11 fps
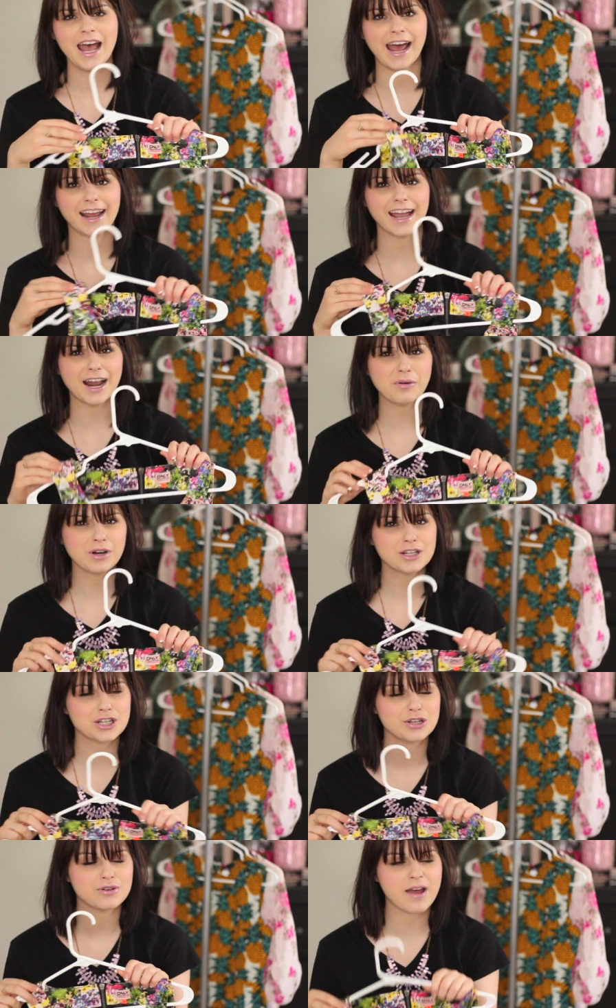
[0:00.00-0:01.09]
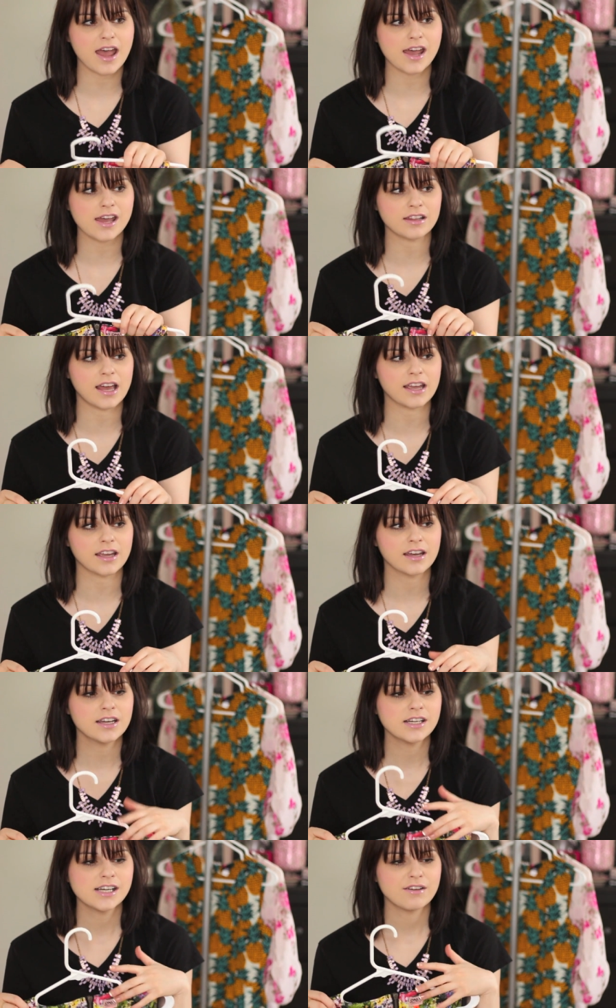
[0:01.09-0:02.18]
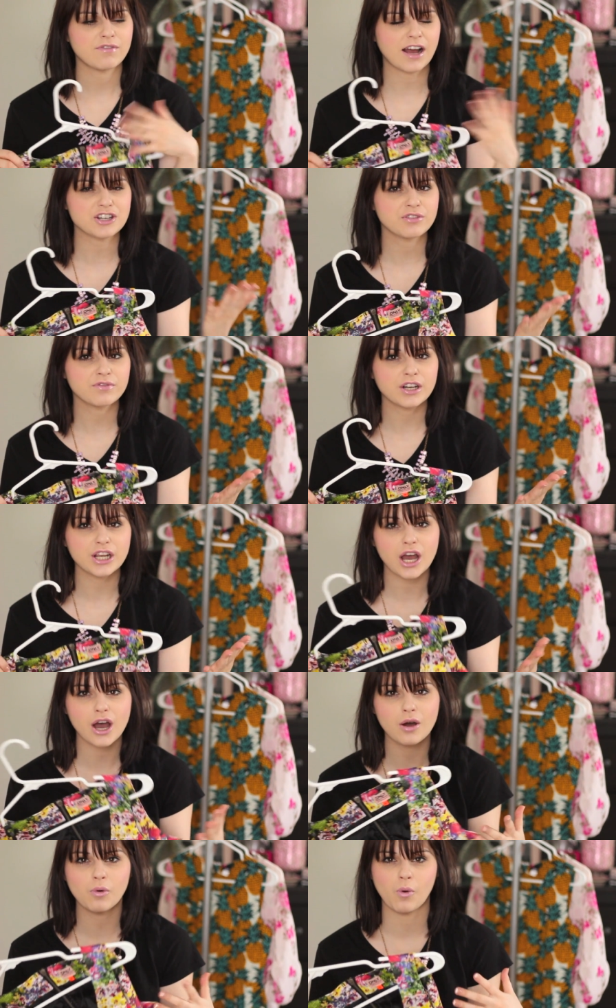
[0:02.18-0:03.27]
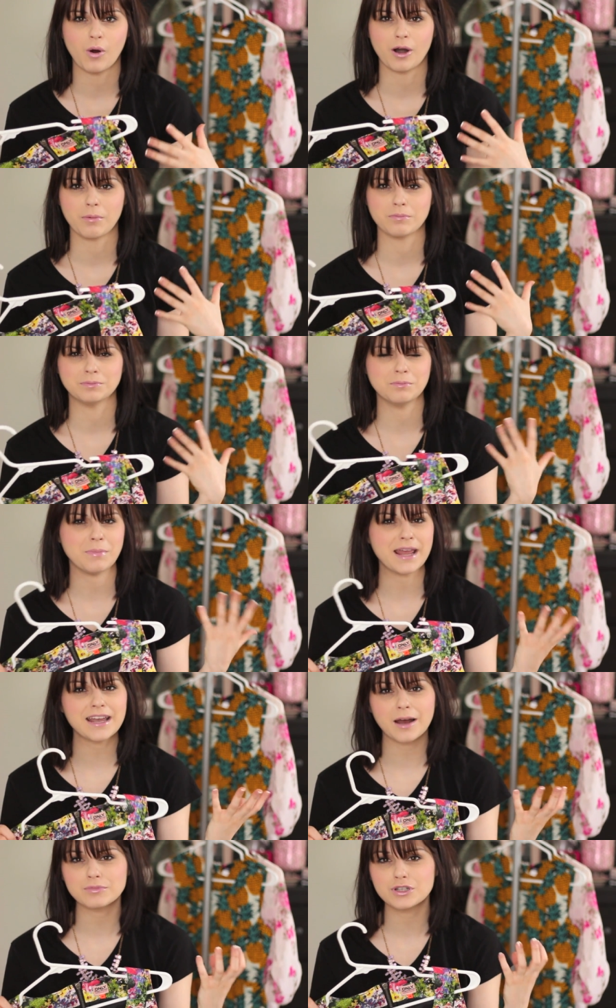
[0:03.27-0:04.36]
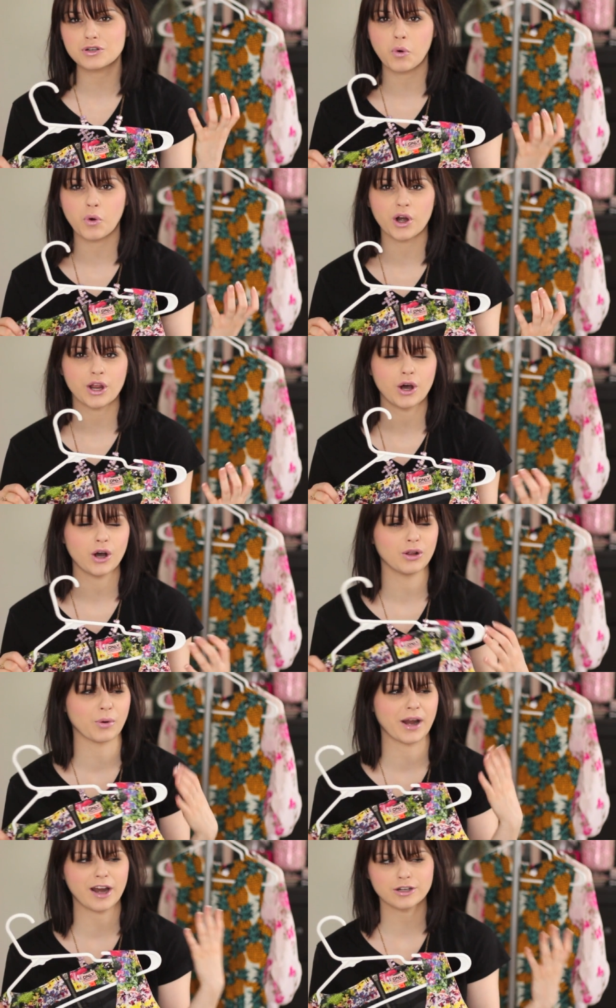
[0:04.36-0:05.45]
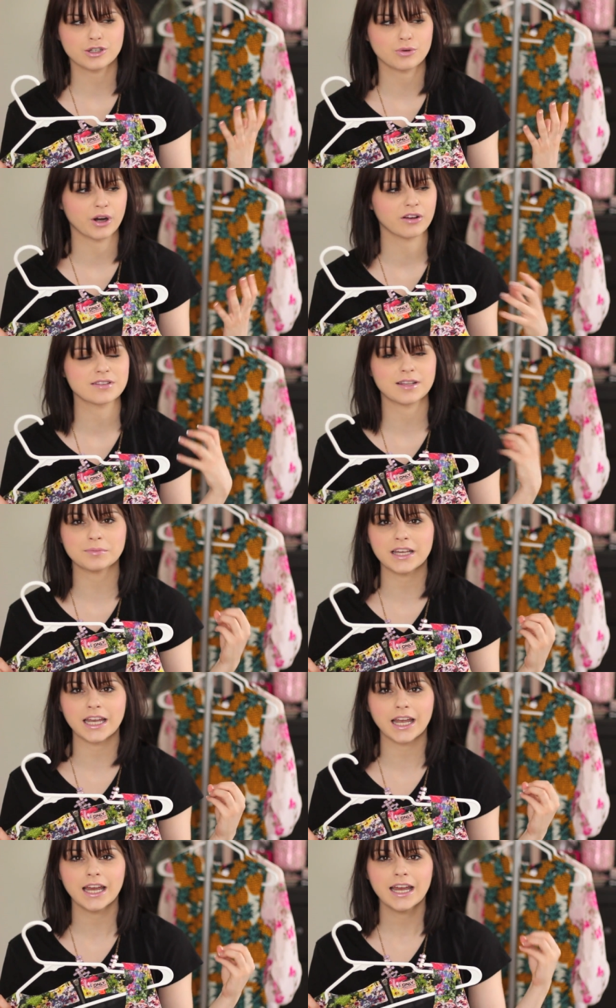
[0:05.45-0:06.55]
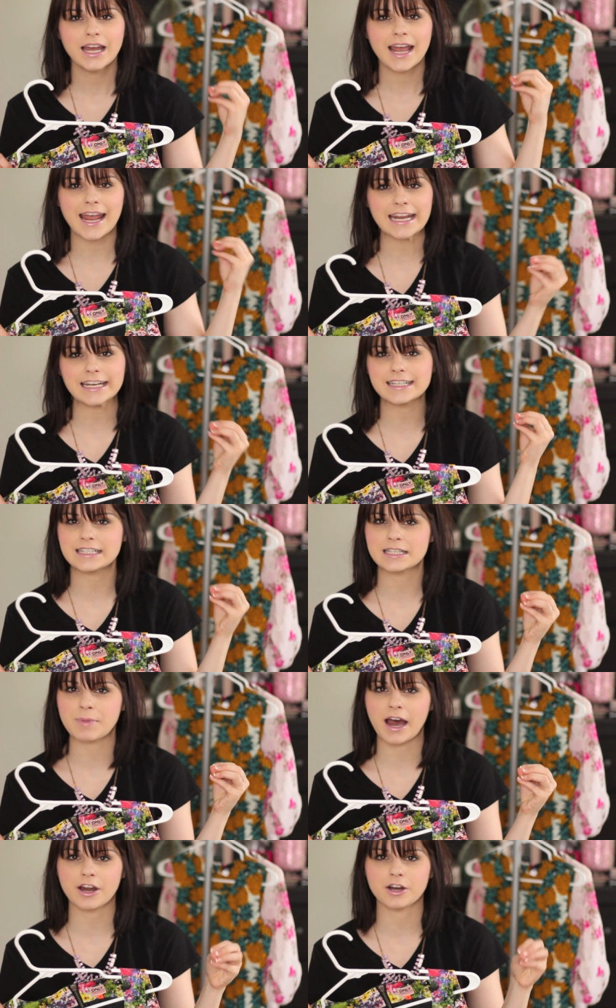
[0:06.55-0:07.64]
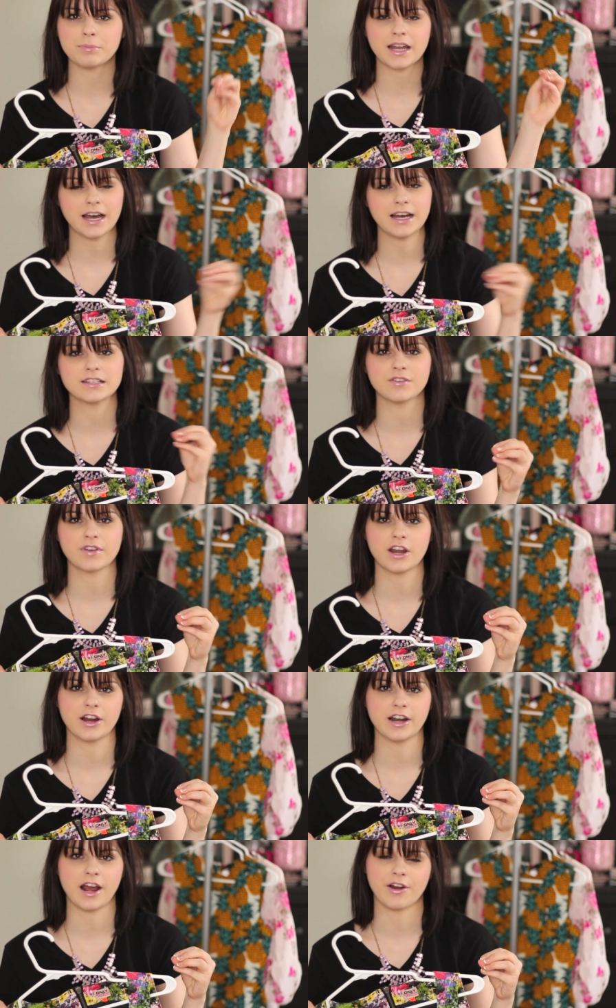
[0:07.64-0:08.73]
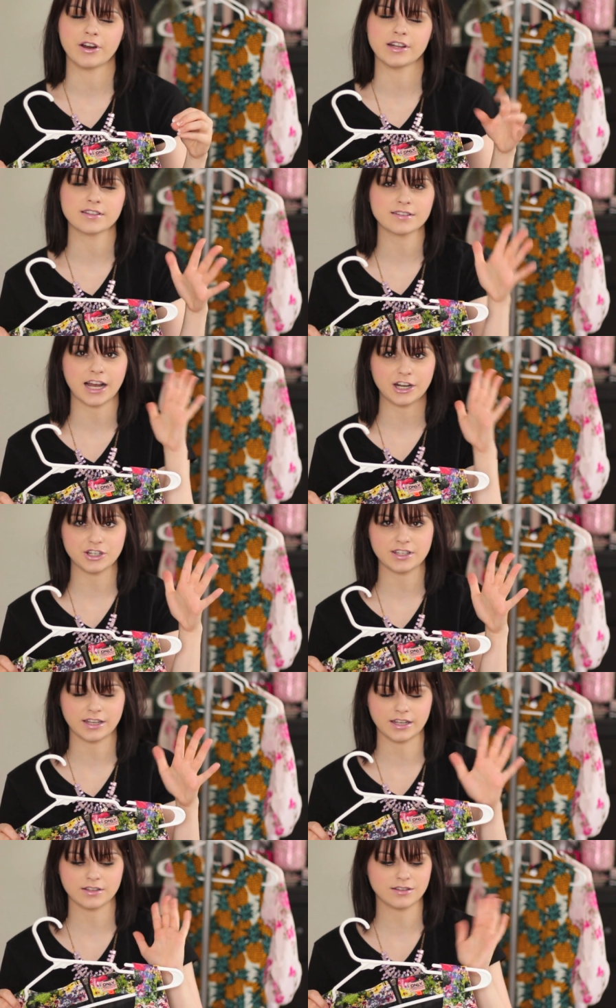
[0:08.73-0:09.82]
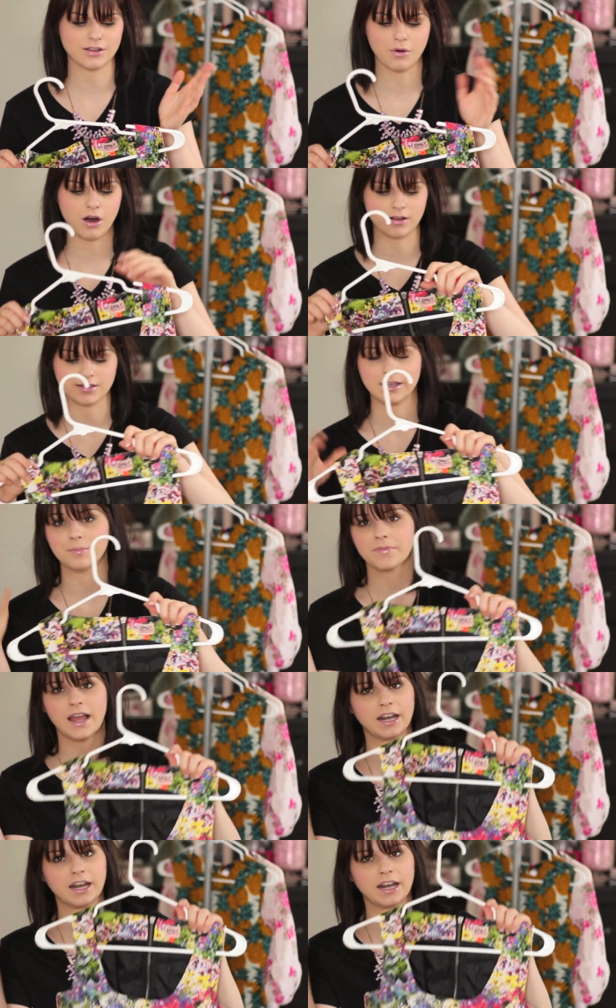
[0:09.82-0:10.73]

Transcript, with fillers: And I kind of want to do a like fashion video or makeup tutorial or hair tutorial, something 80s inspired because of Carrie Diaries because I just think it's so awesome.